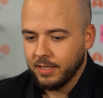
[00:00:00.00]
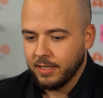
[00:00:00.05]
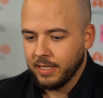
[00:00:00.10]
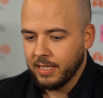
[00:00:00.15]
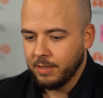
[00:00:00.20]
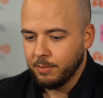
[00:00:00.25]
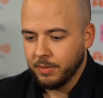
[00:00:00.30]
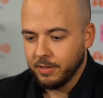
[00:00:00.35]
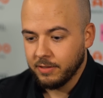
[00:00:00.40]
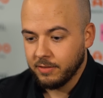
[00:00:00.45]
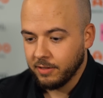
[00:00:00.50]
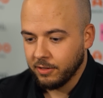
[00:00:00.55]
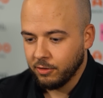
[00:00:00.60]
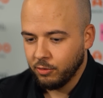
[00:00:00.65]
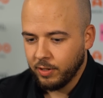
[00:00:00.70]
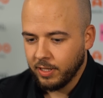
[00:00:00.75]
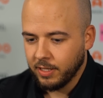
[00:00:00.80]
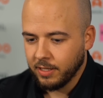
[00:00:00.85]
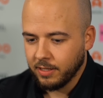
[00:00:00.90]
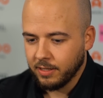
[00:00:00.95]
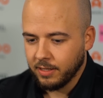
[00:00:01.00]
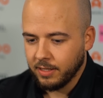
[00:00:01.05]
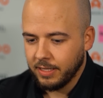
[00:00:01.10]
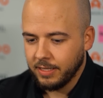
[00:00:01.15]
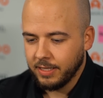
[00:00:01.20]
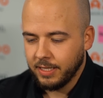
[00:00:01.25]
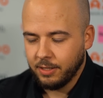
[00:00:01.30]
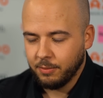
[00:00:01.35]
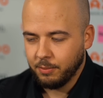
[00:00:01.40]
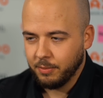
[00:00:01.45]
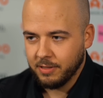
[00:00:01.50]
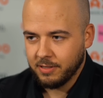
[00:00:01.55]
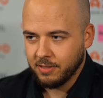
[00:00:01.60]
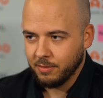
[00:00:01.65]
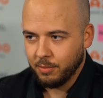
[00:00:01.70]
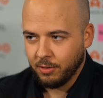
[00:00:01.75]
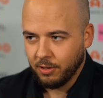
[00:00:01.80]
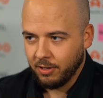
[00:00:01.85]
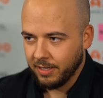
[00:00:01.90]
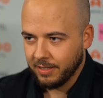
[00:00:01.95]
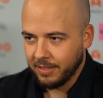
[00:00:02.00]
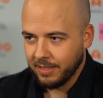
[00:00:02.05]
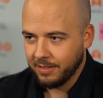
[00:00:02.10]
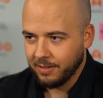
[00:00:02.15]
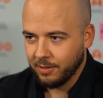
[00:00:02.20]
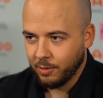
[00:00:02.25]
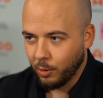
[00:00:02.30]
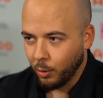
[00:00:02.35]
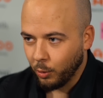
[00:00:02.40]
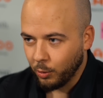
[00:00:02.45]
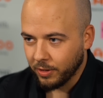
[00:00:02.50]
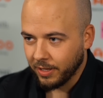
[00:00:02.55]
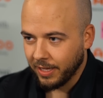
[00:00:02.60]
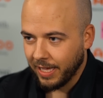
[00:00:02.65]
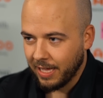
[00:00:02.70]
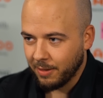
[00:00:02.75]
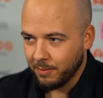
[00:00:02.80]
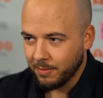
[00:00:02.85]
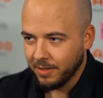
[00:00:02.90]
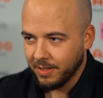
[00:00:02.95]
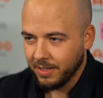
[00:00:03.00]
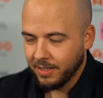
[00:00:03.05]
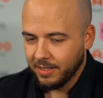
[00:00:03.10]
he missed the green, and he didn't miss a ball like that the whole game.